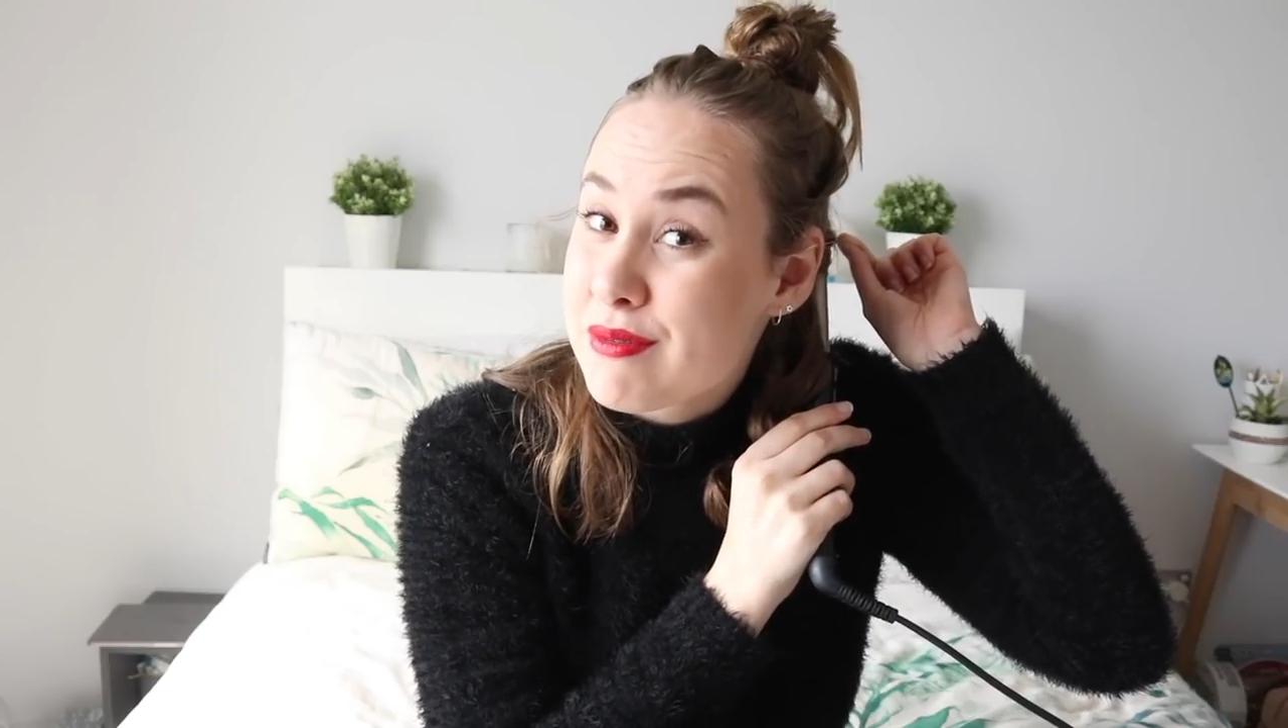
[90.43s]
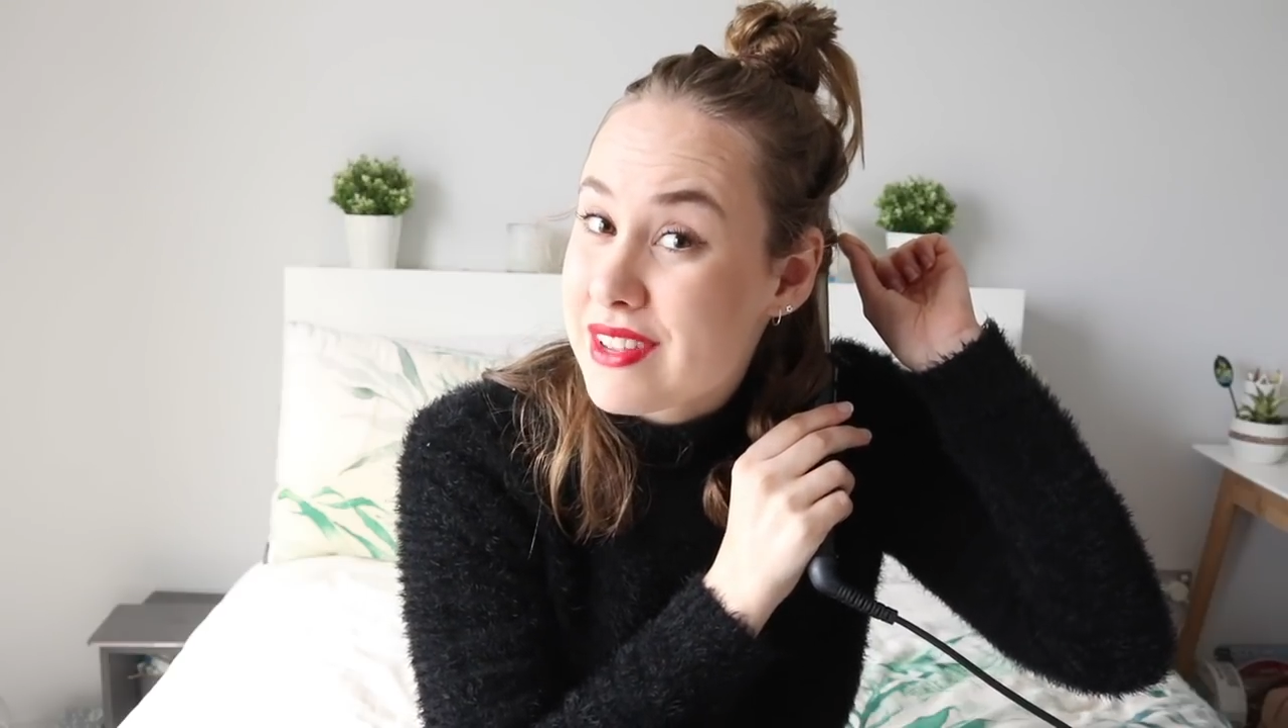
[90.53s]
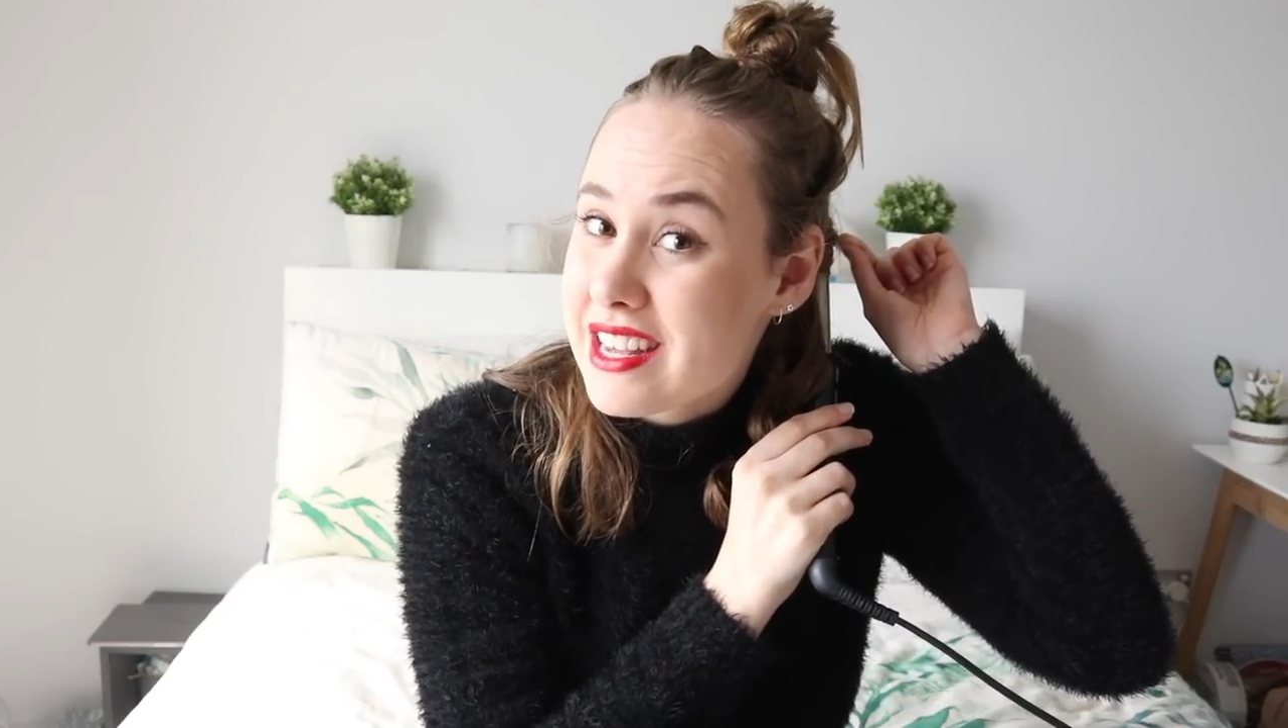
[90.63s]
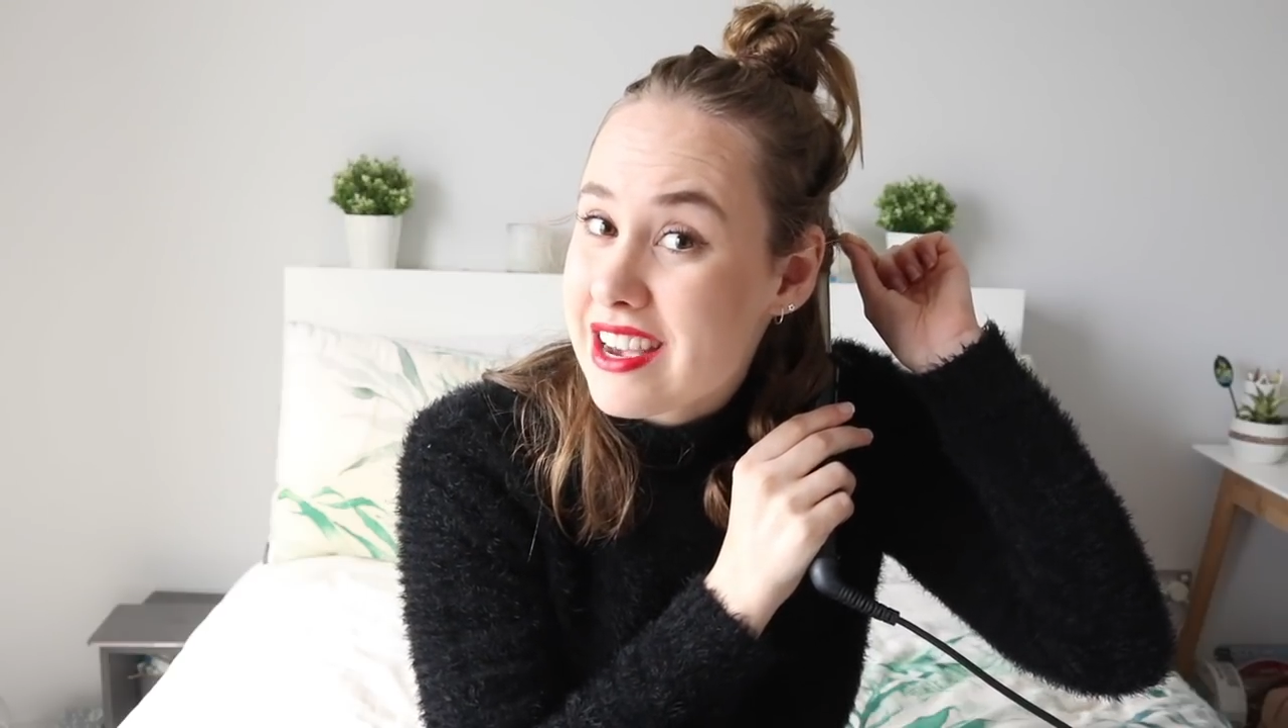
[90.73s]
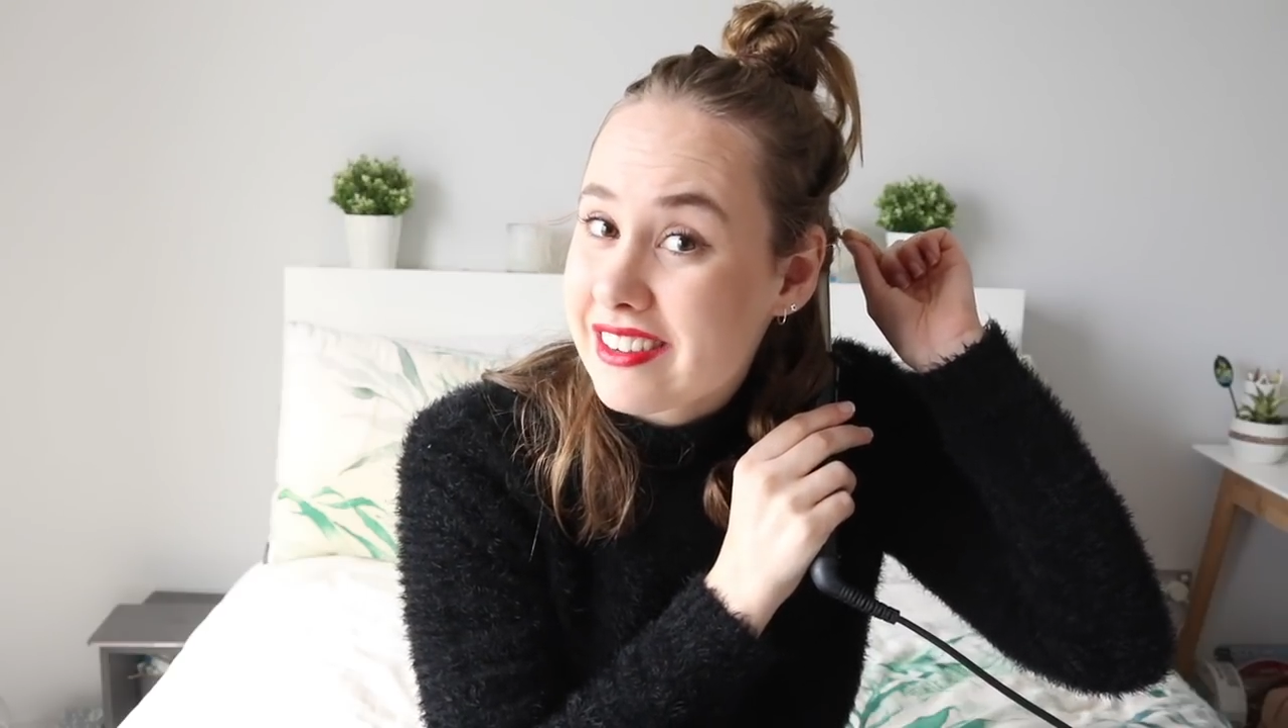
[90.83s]

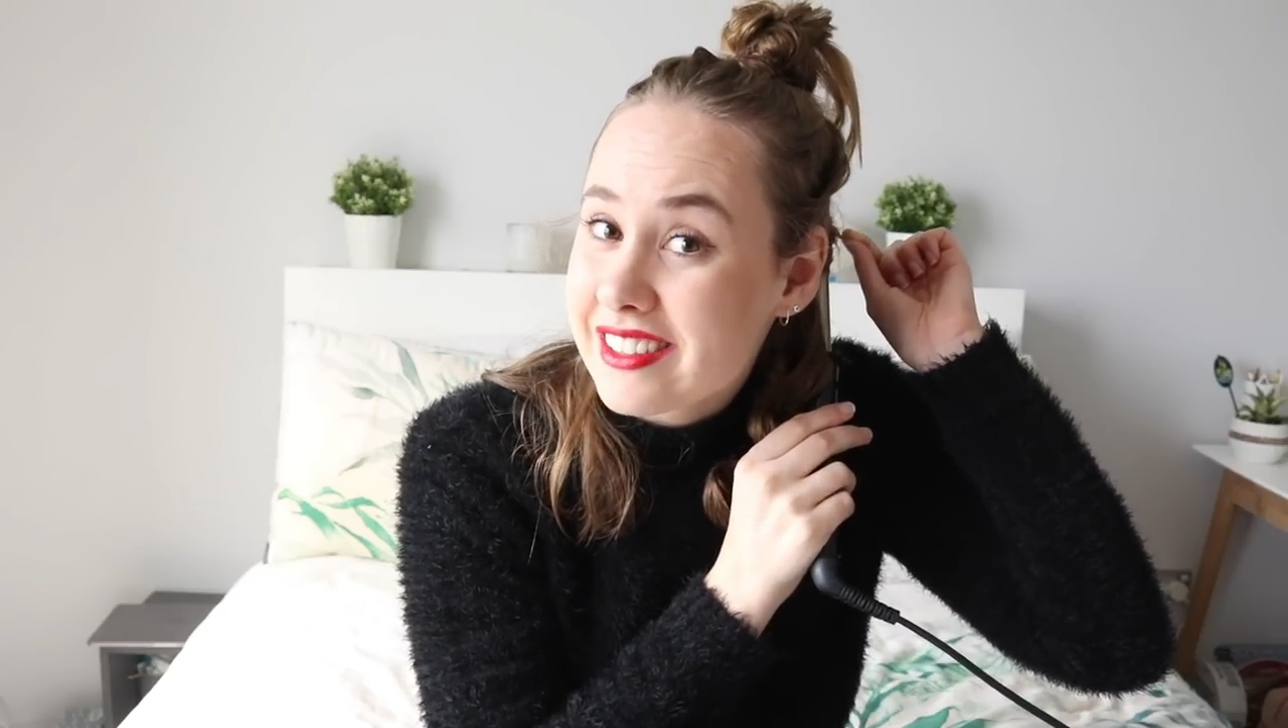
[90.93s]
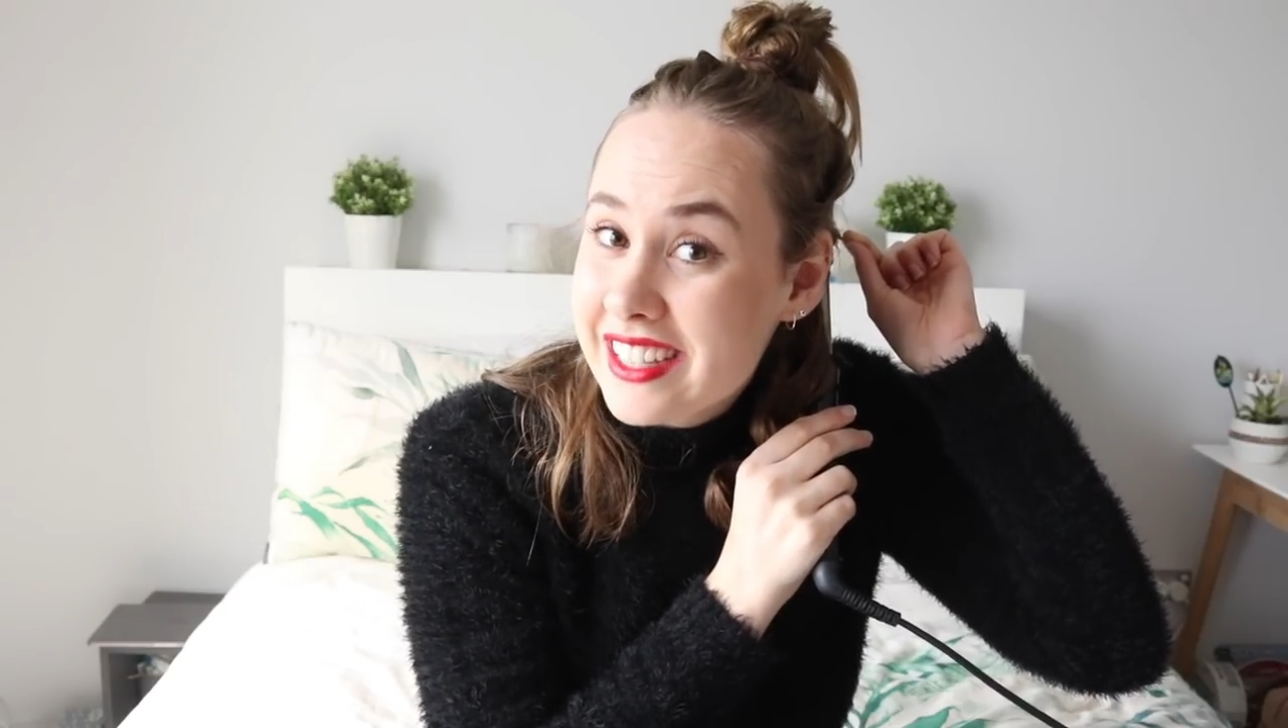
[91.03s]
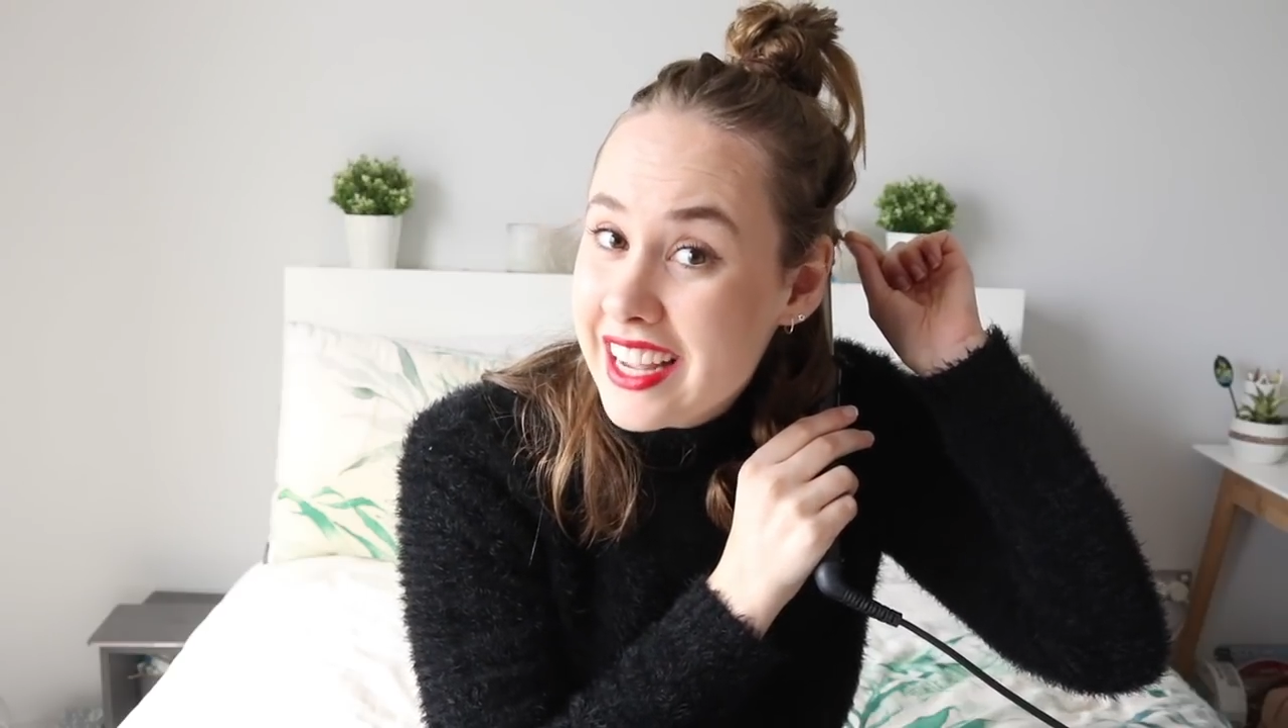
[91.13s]
video